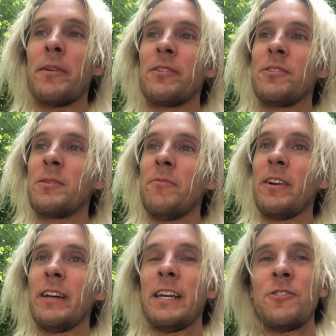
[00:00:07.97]
there's some
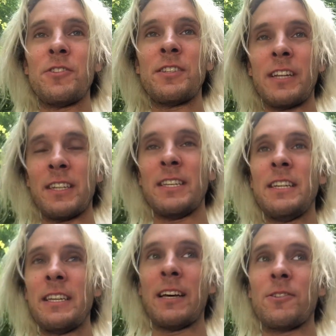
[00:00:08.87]
very interesting
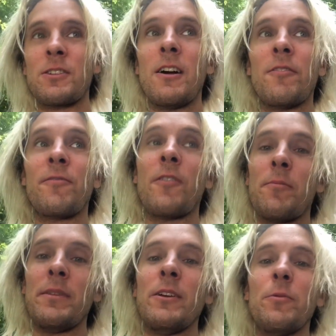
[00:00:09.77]
details from
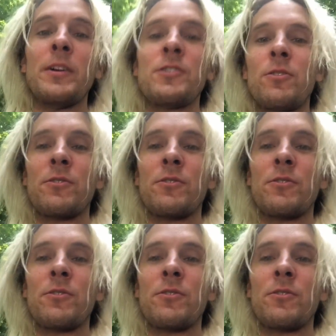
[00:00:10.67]
the original